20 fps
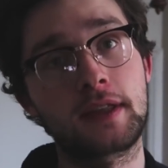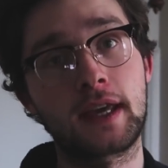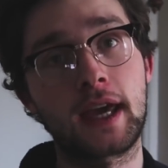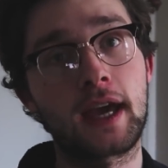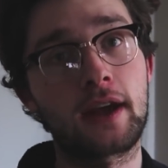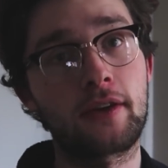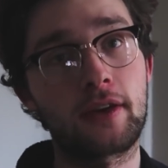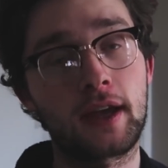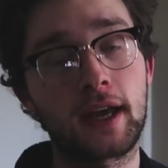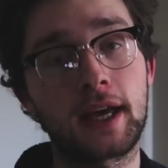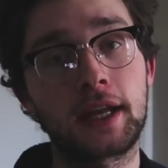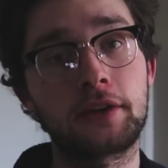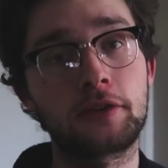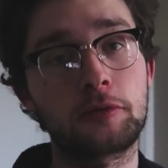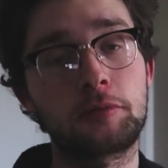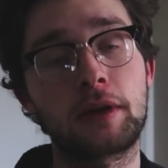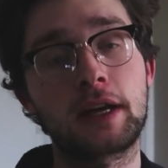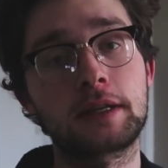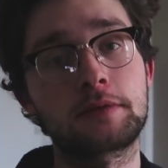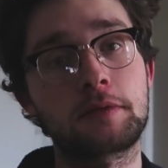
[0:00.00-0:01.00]
the area had a
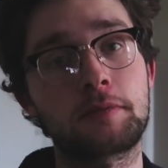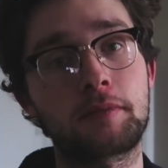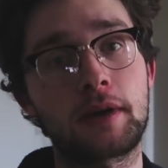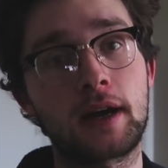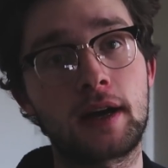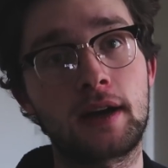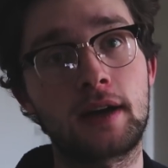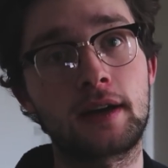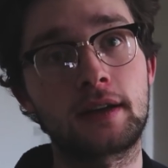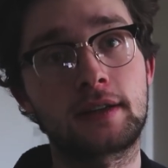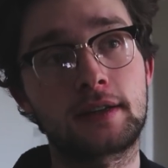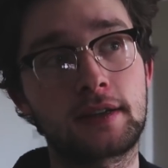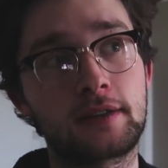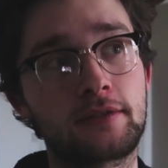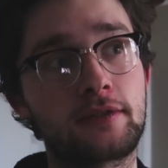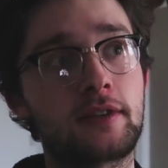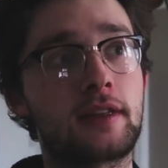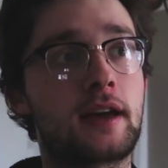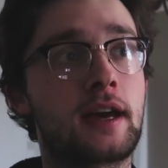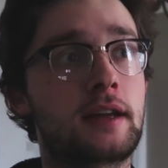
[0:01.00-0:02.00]
replacement part
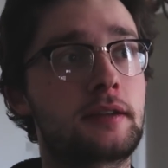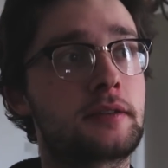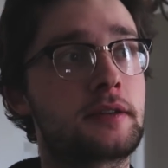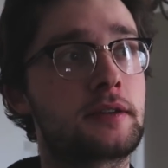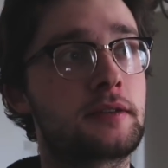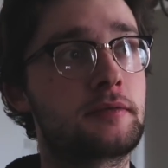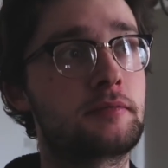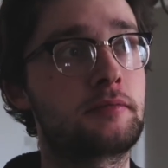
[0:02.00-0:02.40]
for that